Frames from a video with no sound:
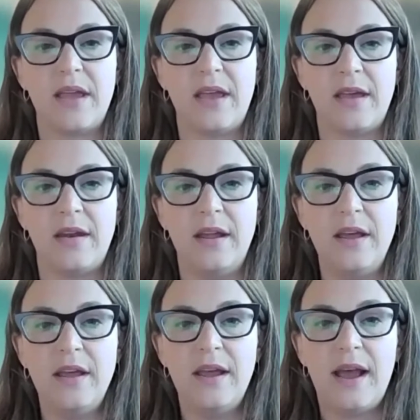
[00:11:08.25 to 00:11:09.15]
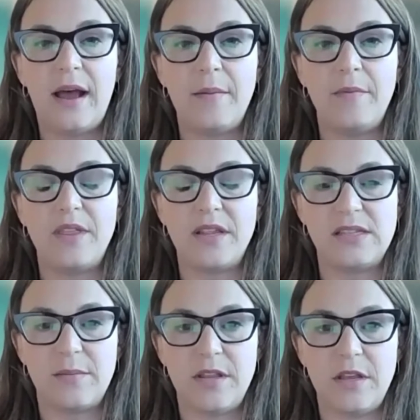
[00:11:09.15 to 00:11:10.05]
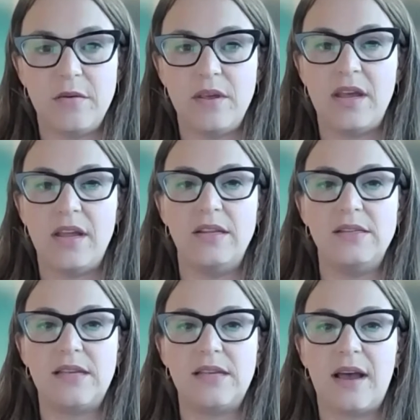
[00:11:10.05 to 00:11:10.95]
in within some of the unions,